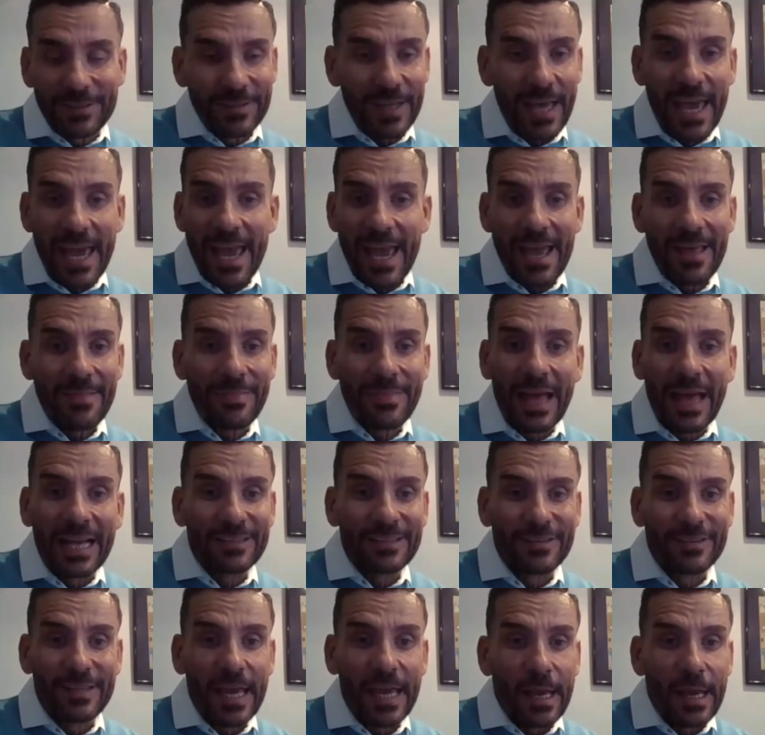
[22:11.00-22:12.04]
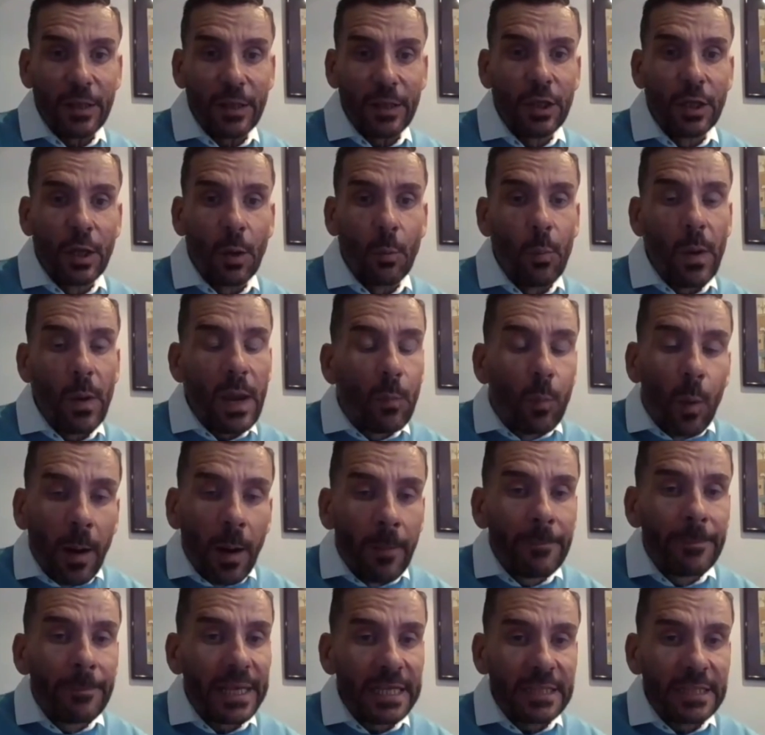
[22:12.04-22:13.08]
it. That's it. You know, we're one
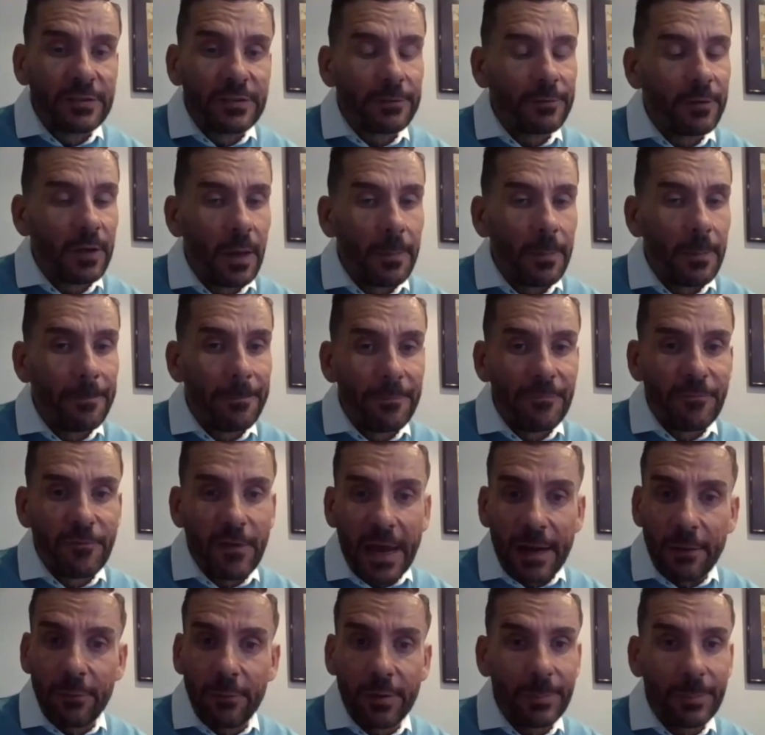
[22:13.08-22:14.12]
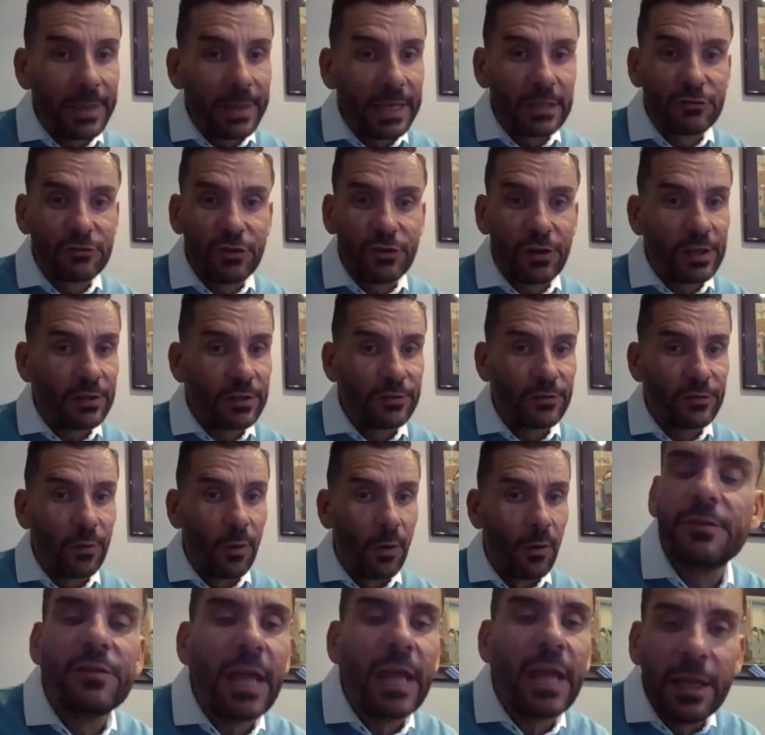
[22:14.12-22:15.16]
piece of a very big jigsaw.
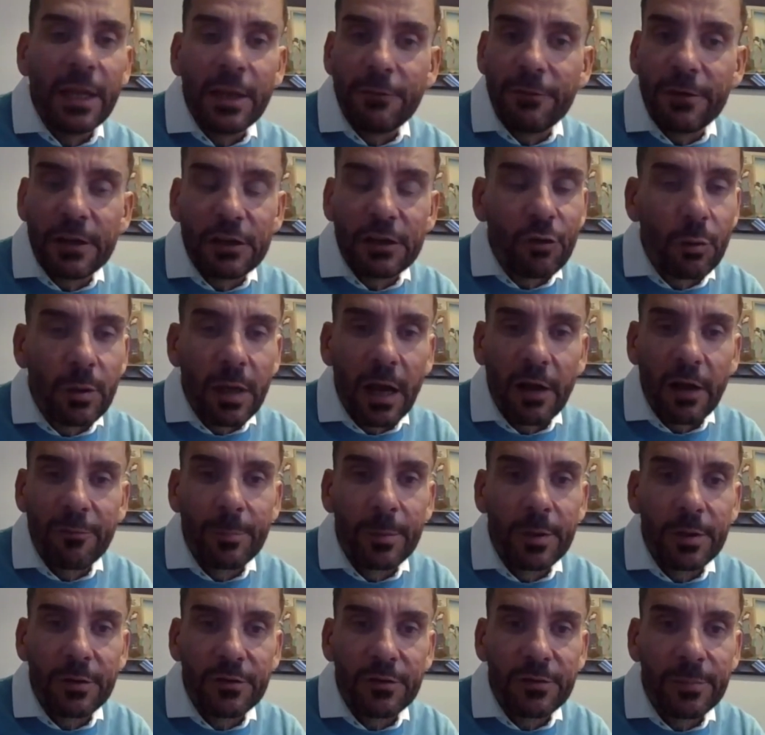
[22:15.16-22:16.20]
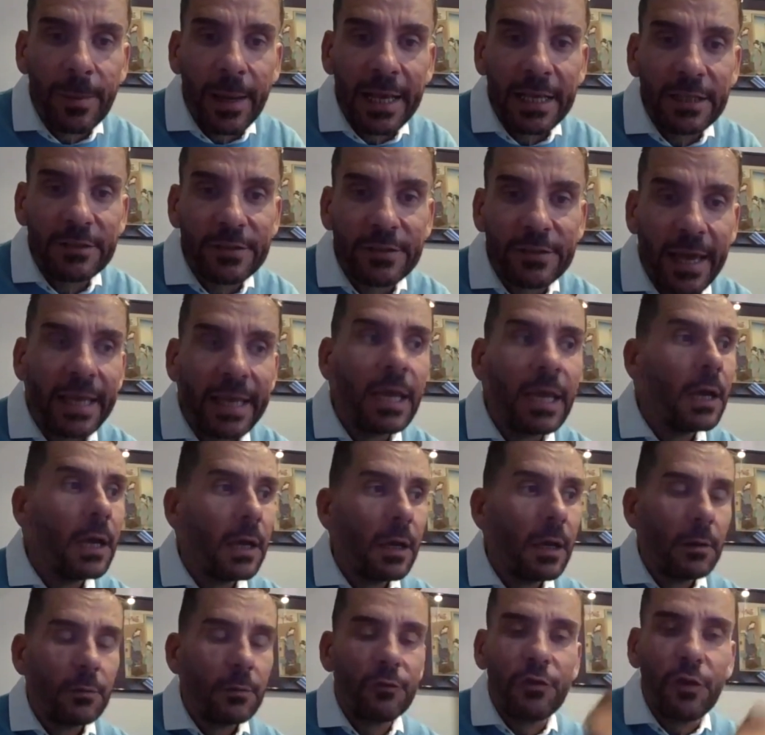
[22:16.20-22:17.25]
Individual governments may say,
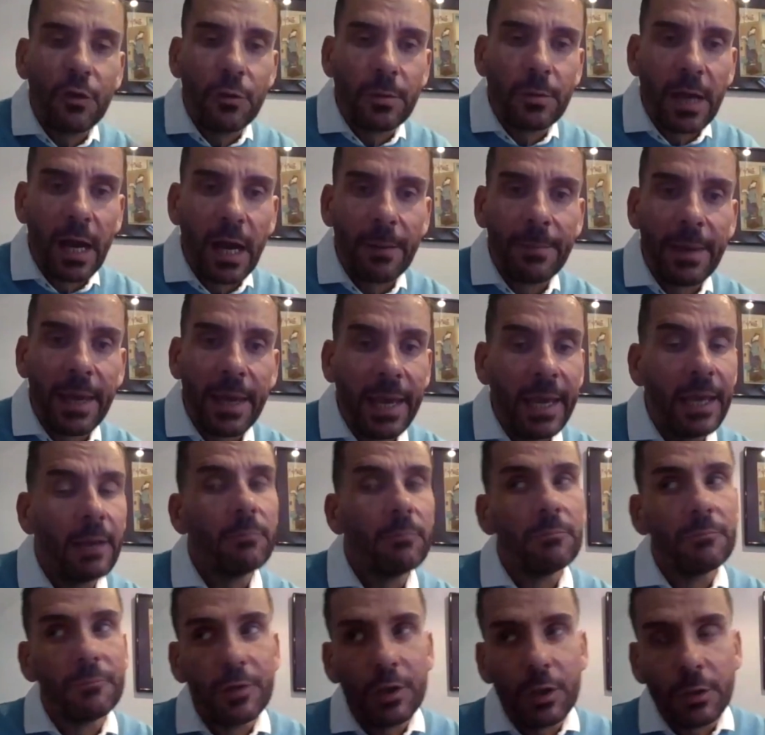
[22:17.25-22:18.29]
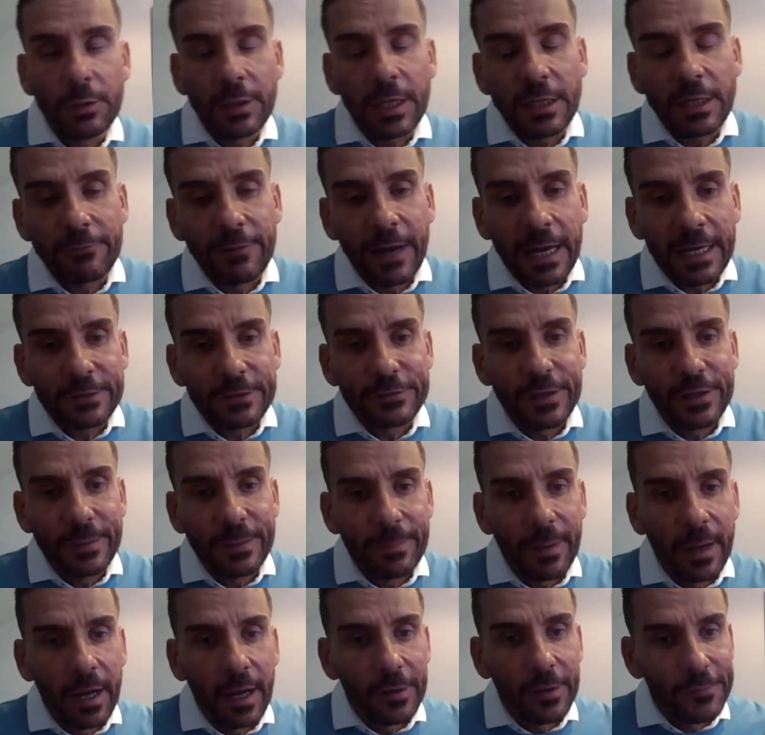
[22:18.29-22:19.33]
to come here, you need a vaccine
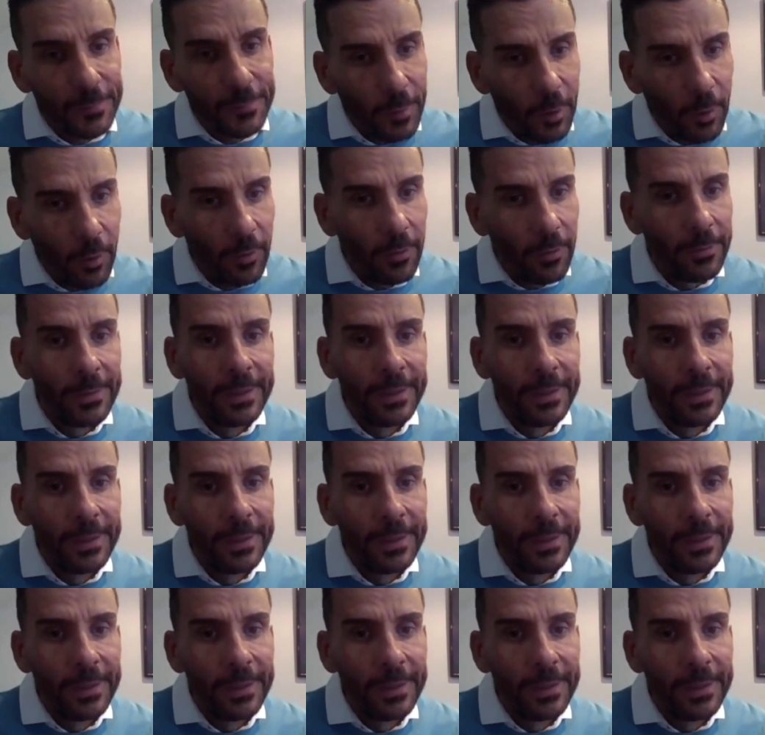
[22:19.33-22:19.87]
passport.